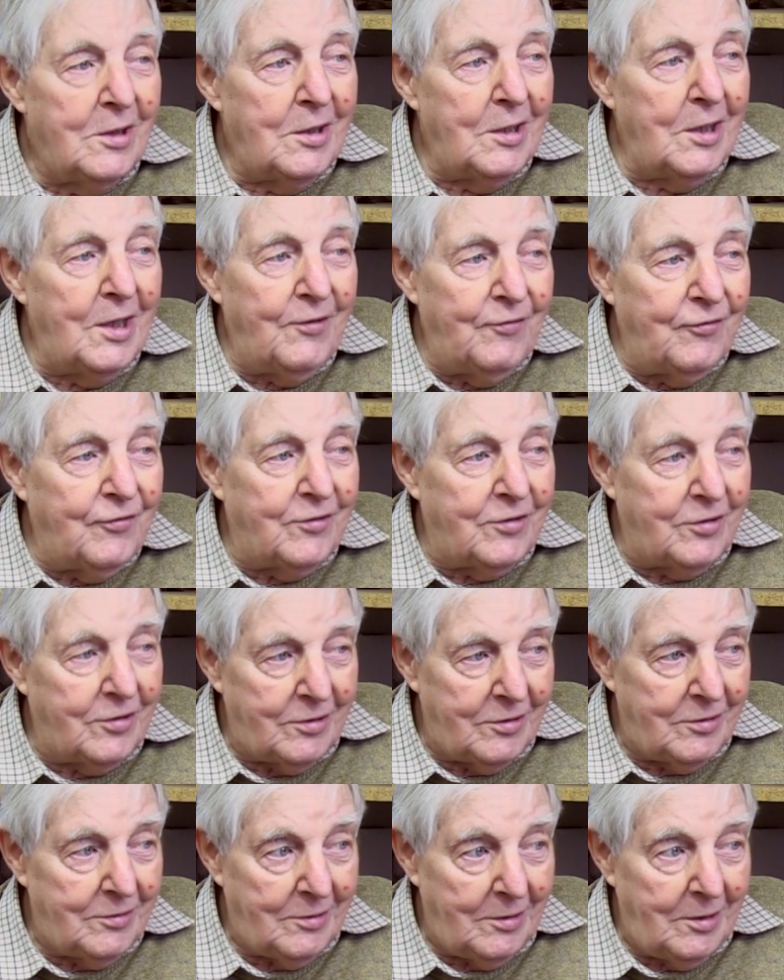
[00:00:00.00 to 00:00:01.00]
lived
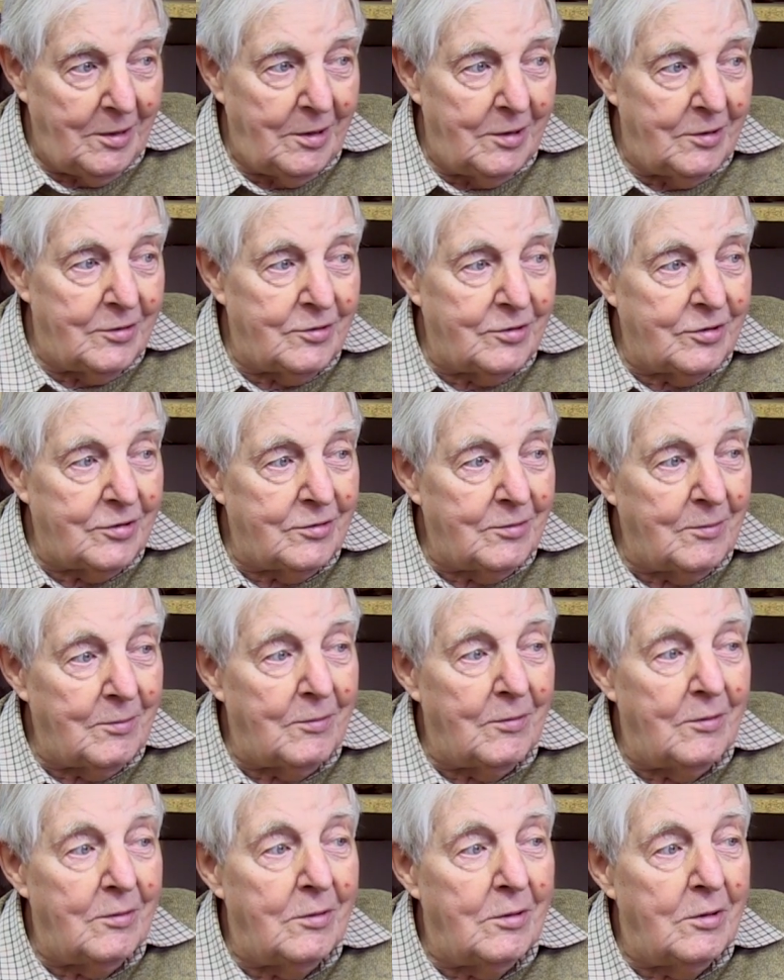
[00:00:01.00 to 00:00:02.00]
at
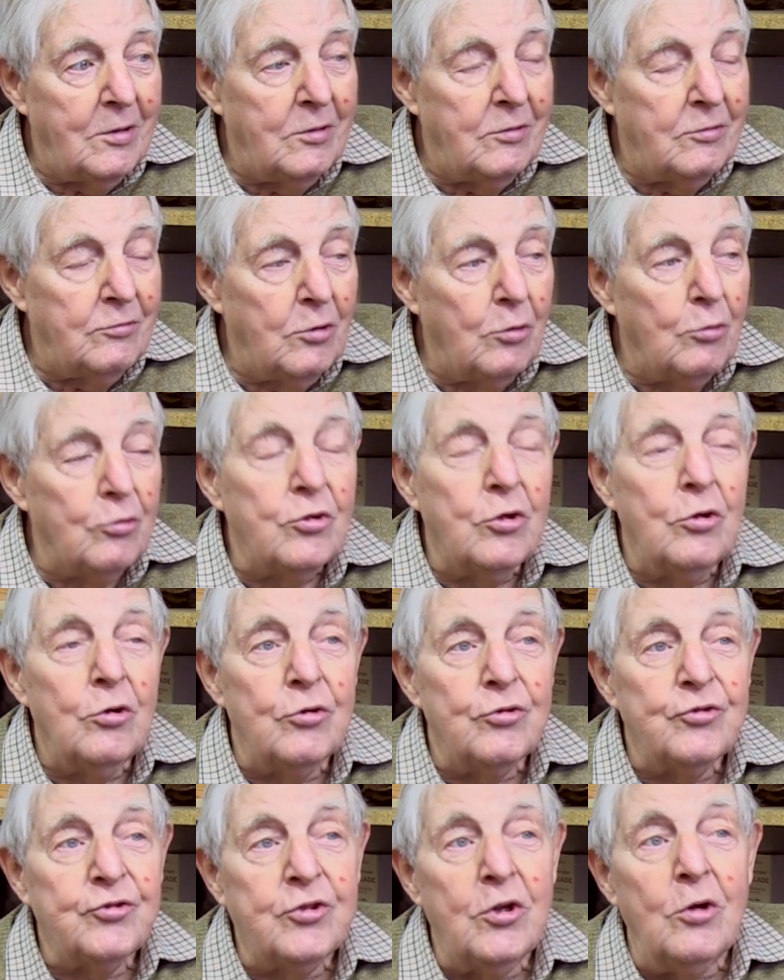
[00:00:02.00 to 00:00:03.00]
a road
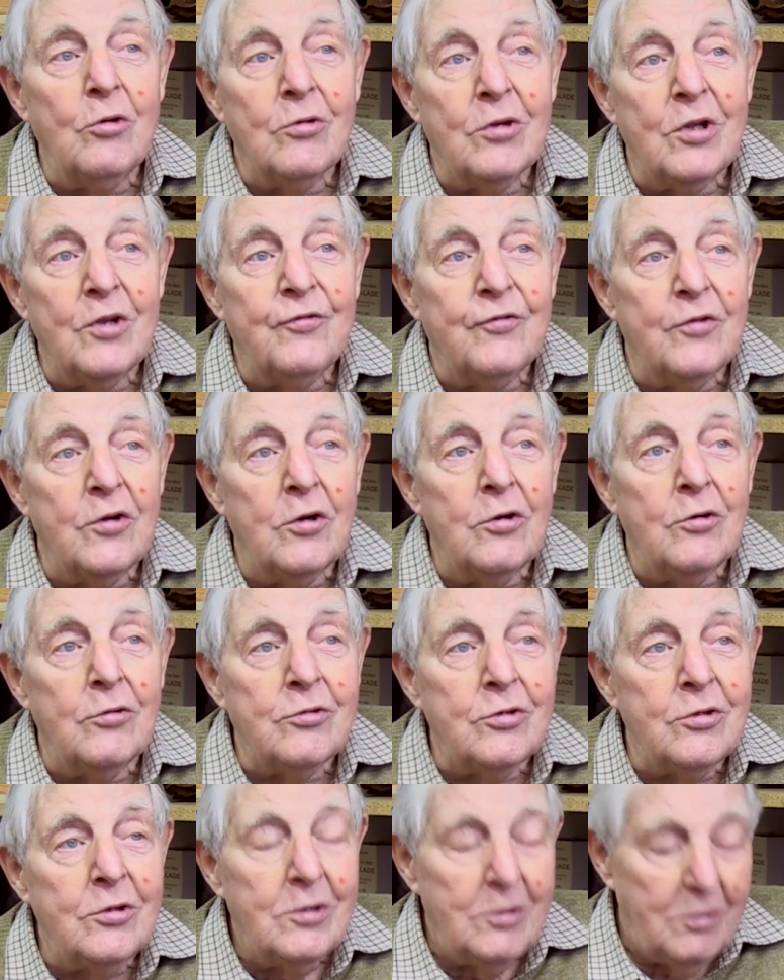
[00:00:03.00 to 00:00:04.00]
called Stonecliffe Road.